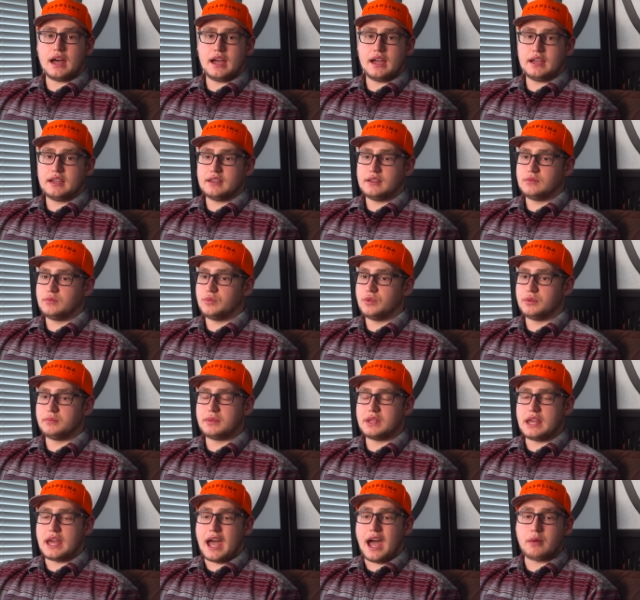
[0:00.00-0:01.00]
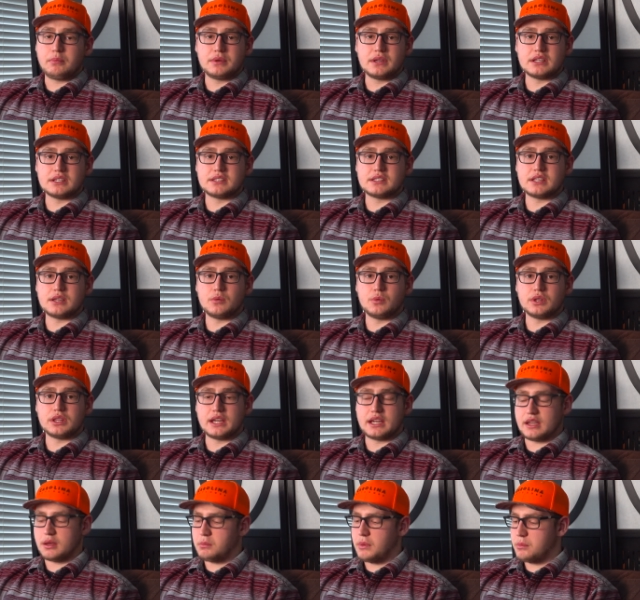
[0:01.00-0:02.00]
I would be happy to see
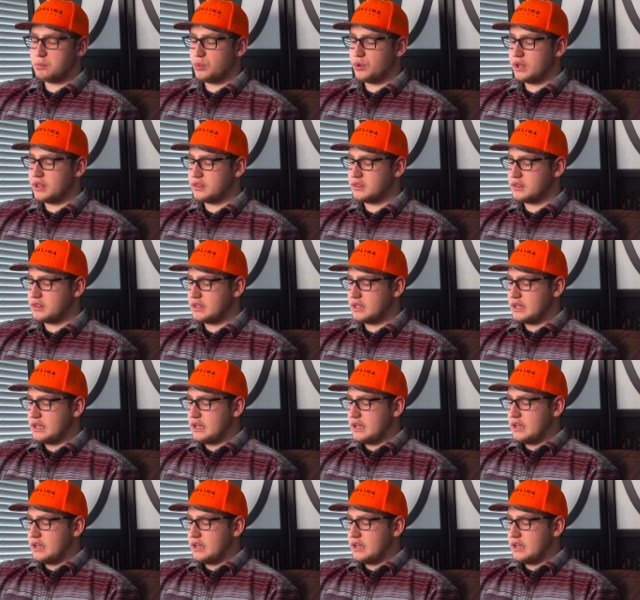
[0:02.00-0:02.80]
what they come up with.